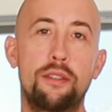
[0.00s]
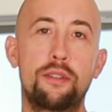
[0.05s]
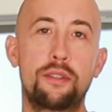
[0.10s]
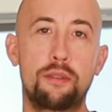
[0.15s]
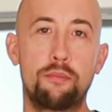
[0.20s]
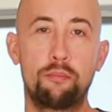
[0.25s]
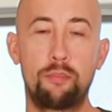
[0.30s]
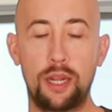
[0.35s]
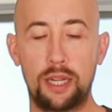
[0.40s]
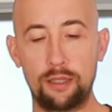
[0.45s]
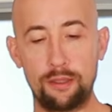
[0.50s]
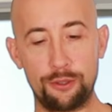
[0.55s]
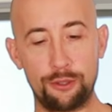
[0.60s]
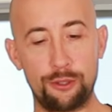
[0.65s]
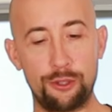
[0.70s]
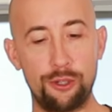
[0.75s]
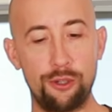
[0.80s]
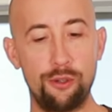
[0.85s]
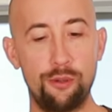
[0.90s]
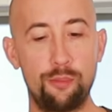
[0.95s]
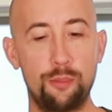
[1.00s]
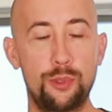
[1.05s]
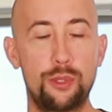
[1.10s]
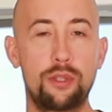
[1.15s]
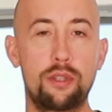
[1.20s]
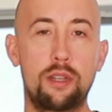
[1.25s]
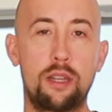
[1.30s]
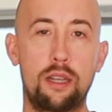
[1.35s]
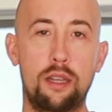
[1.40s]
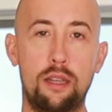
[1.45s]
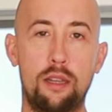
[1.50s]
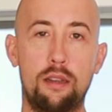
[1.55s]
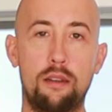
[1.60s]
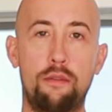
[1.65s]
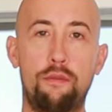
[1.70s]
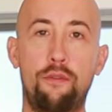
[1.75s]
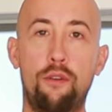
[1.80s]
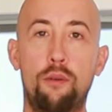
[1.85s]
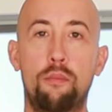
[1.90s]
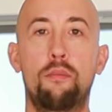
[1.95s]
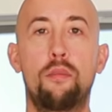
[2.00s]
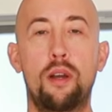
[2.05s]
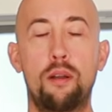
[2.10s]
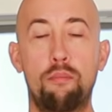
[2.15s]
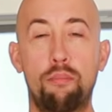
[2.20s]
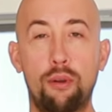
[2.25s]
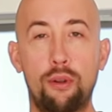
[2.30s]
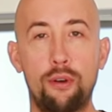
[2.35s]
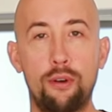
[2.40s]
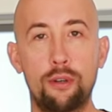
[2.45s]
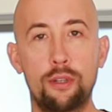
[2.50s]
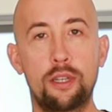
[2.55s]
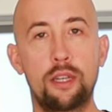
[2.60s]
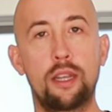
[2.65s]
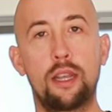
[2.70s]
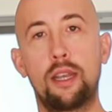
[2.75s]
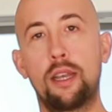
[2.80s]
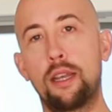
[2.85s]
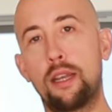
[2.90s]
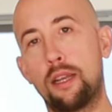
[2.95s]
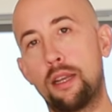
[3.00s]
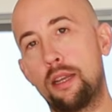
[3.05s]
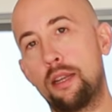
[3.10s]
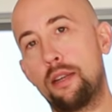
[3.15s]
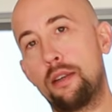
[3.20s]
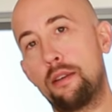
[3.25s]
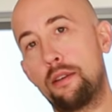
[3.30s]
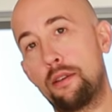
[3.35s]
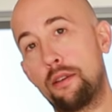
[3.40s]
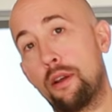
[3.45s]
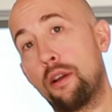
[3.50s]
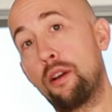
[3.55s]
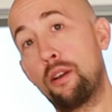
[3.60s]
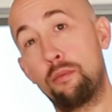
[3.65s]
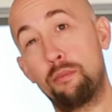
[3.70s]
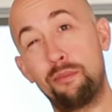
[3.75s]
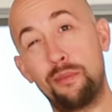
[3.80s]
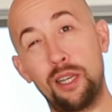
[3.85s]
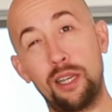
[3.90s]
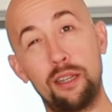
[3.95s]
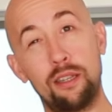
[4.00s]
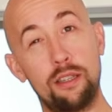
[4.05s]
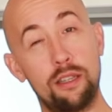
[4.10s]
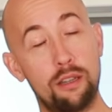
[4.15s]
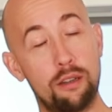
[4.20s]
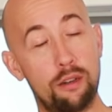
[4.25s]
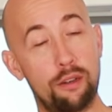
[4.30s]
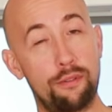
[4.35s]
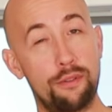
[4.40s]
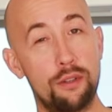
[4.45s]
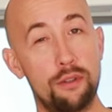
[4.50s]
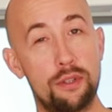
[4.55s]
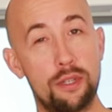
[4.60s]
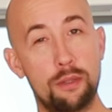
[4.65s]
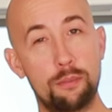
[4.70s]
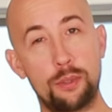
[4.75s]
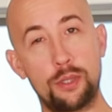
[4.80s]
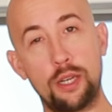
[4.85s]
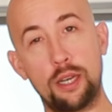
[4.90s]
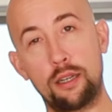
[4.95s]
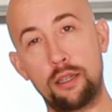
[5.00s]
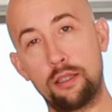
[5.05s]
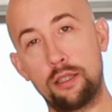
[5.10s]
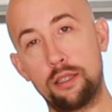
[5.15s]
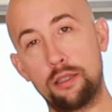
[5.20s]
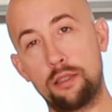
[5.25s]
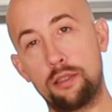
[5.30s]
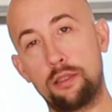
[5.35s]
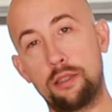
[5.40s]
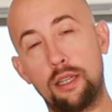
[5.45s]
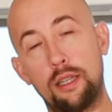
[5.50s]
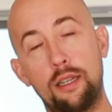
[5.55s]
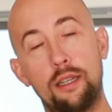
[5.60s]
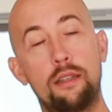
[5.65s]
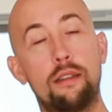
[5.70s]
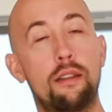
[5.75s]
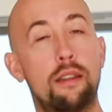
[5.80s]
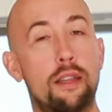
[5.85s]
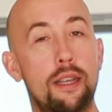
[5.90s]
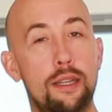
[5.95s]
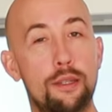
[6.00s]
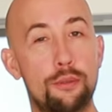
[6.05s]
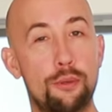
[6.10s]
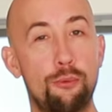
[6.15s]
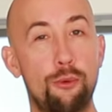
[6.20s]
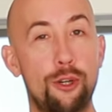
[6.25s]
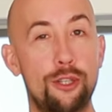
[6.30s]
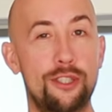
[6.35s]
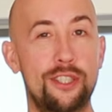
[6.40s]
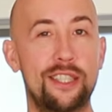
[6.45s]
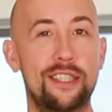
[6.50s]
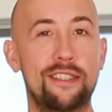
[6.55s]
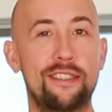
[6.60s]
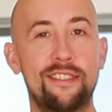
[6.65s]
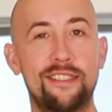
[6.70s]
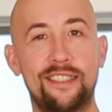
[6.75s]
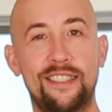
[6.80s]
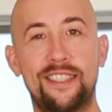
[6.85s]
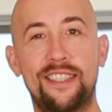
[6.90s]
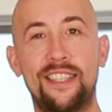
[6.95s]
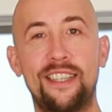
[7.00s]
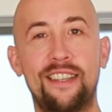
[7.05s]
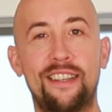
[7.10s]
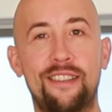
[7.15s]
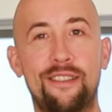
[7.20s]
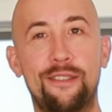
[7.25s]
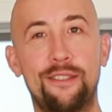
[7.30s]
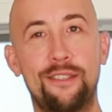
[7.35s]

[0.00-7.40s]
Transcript: to some pellet tubes from my blog, and hope that you got a few tips out of this, and thanks for watching. See ya.